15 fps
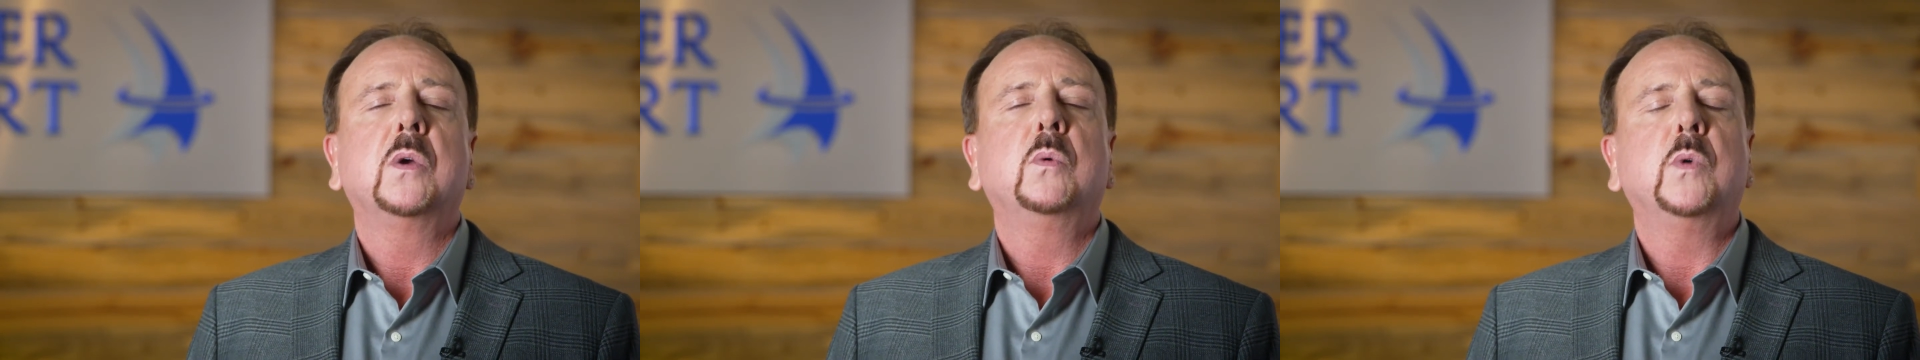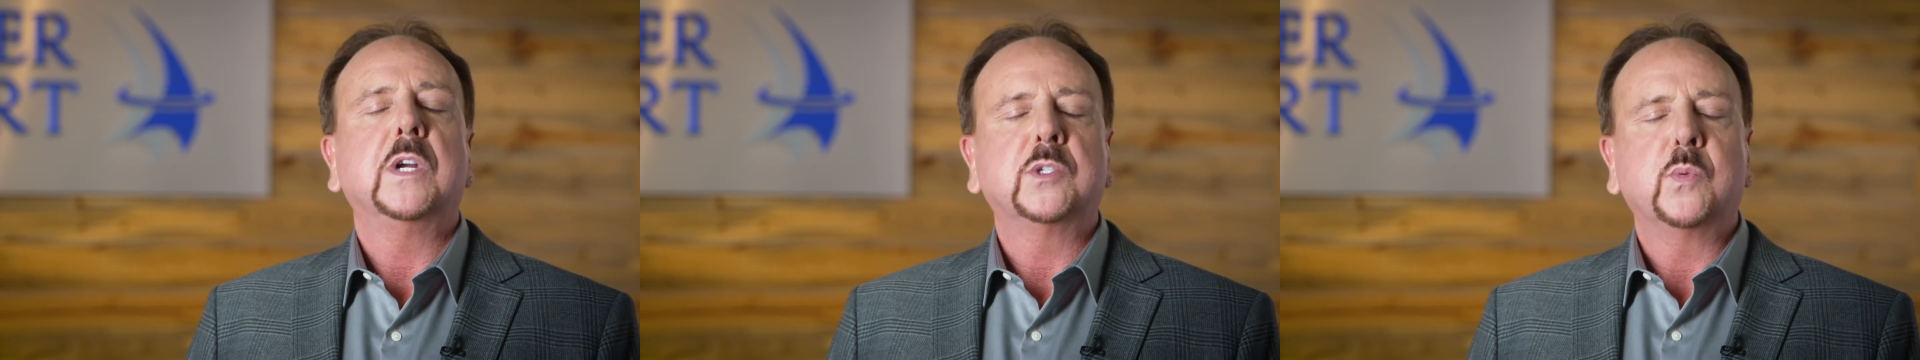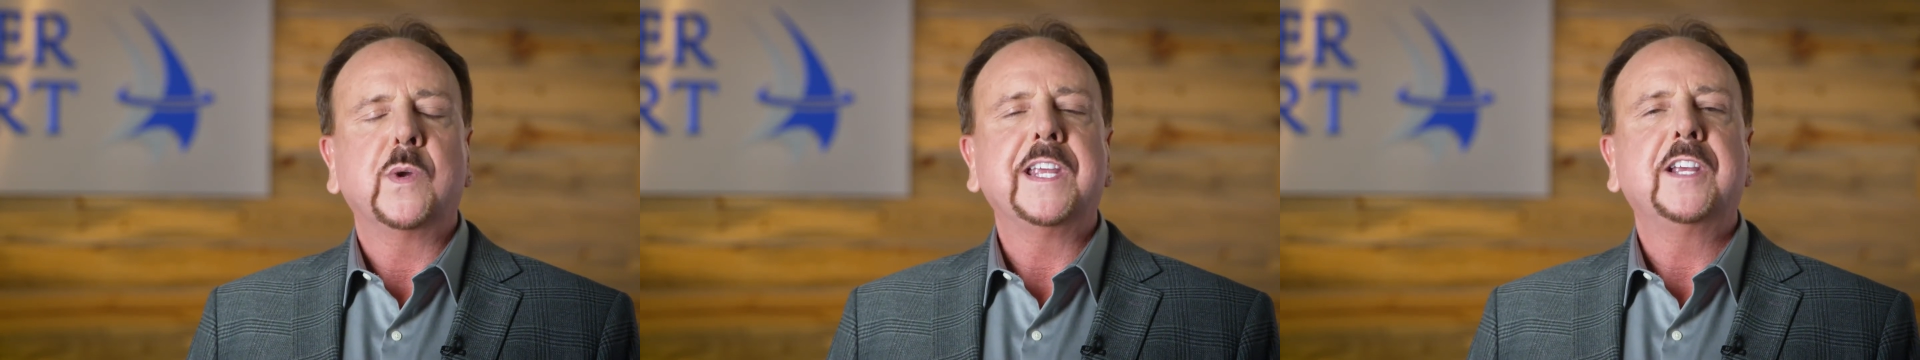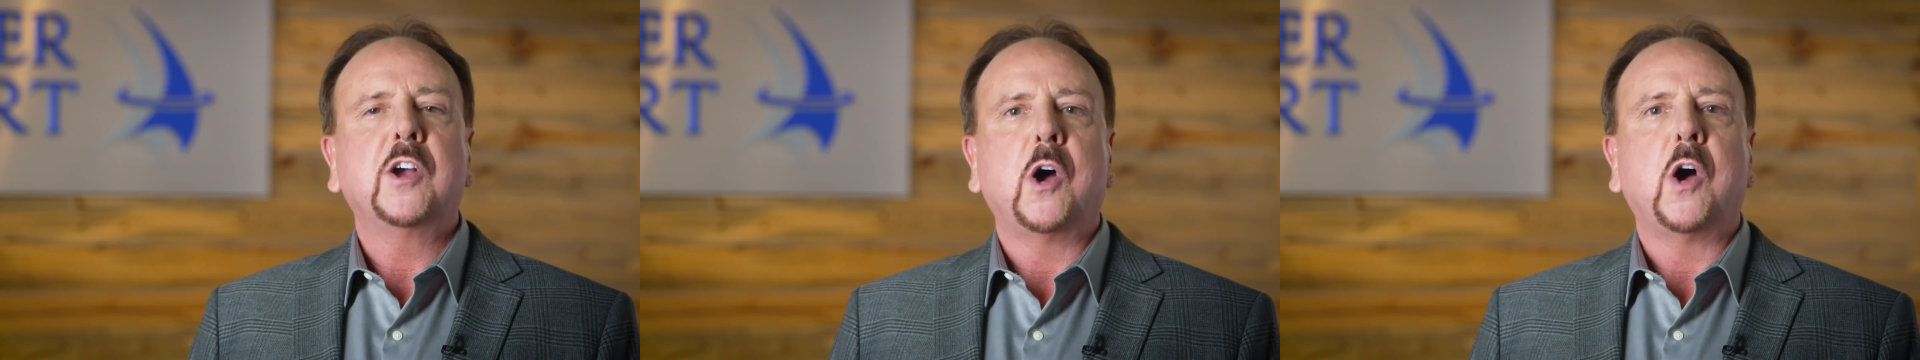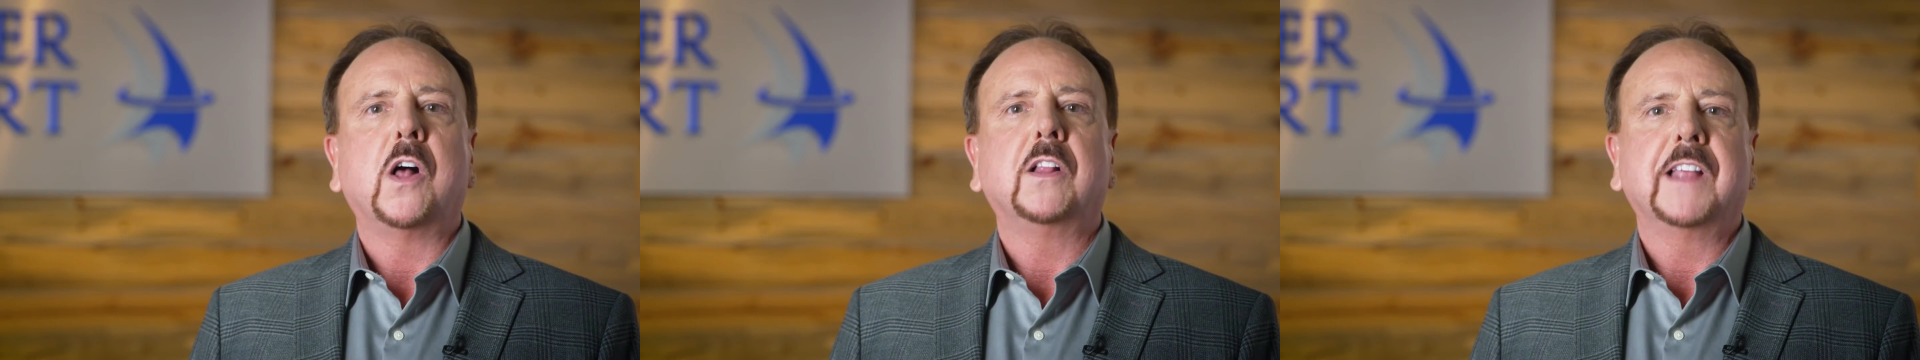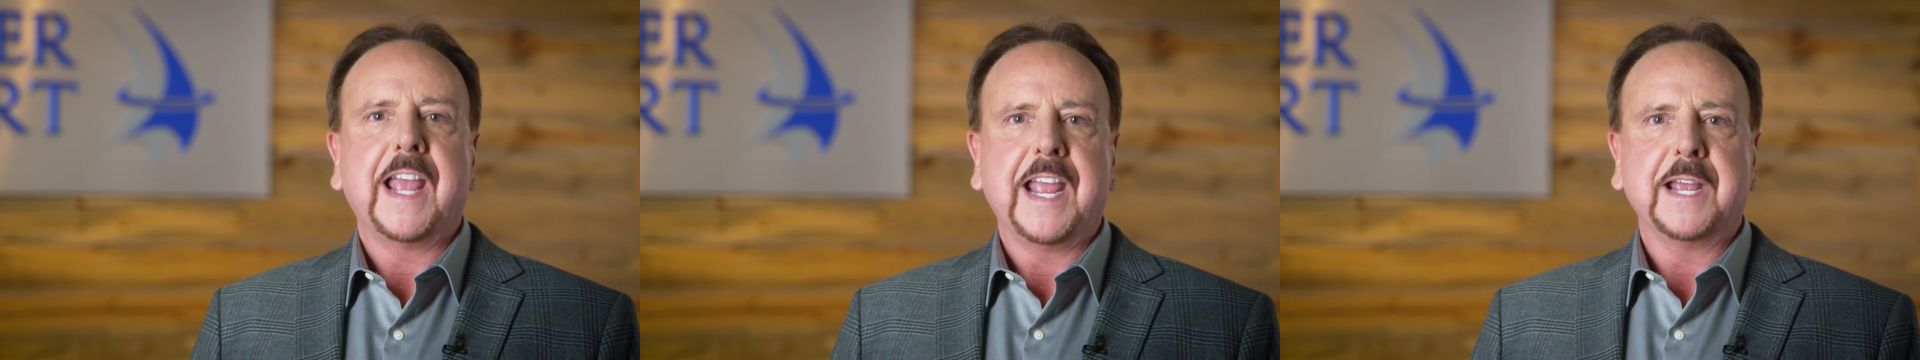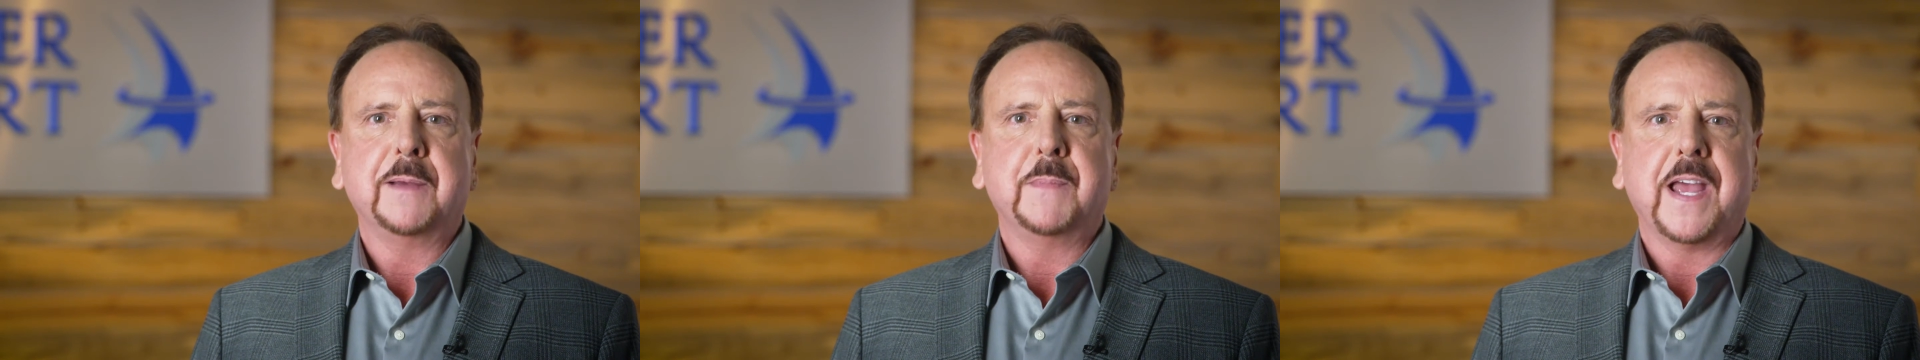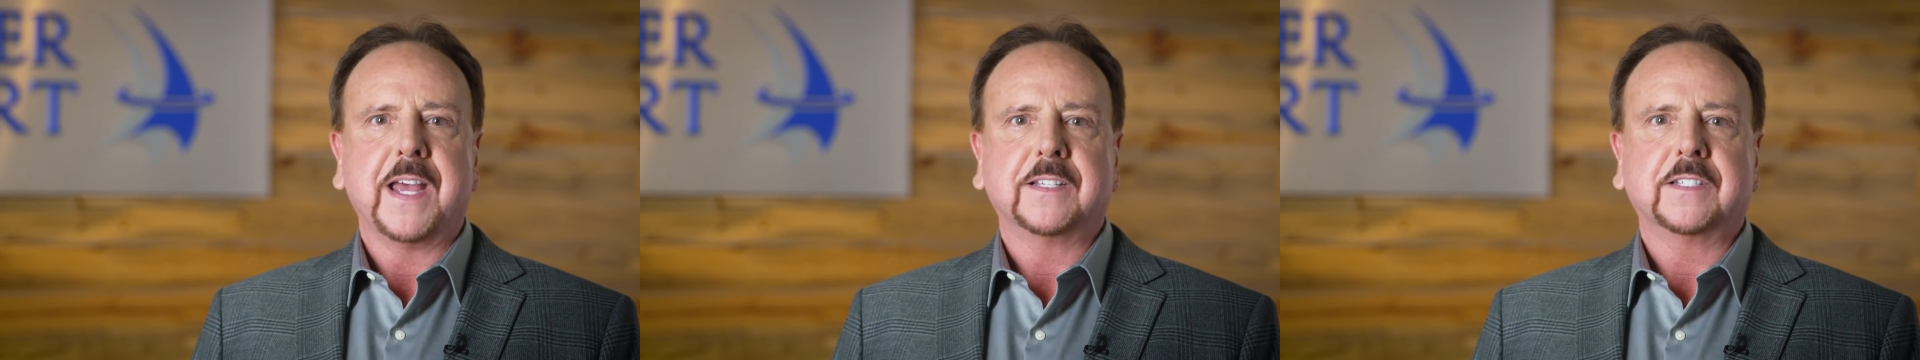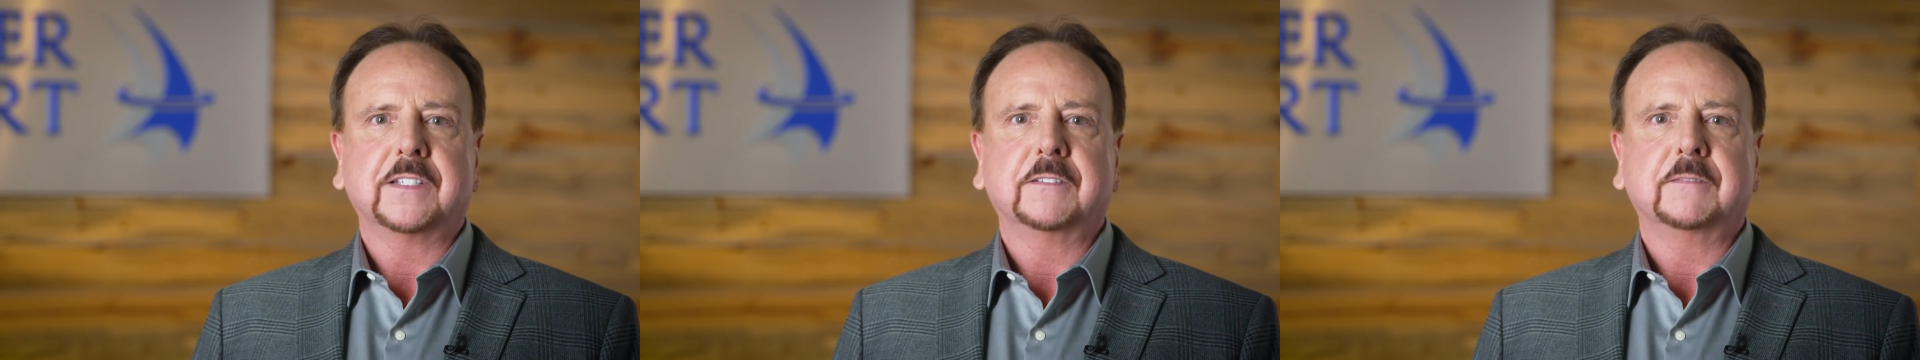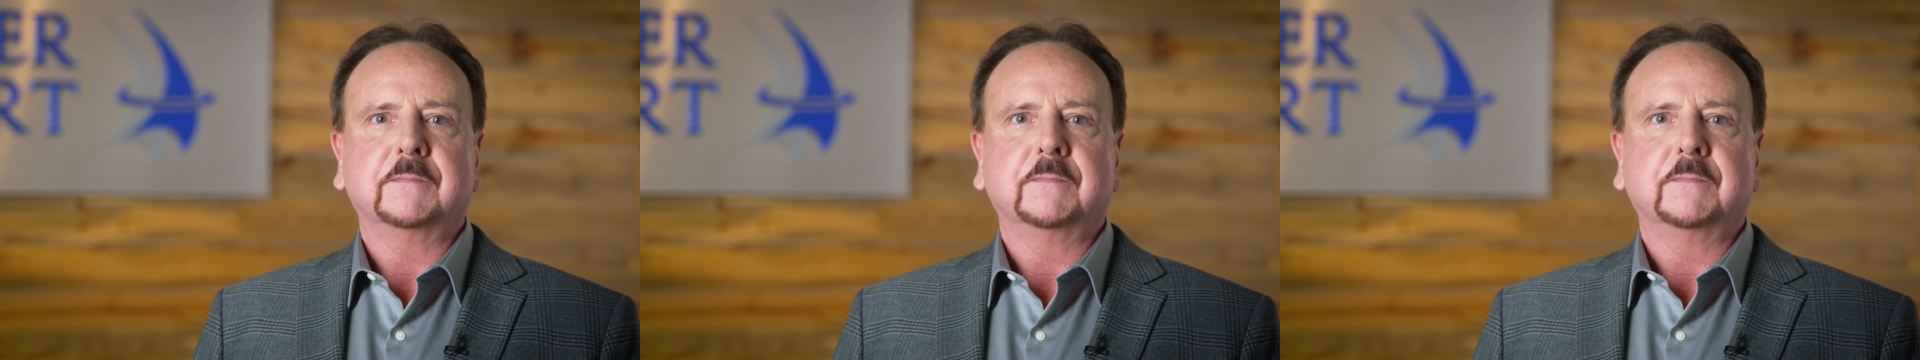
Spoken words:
which we call AMS.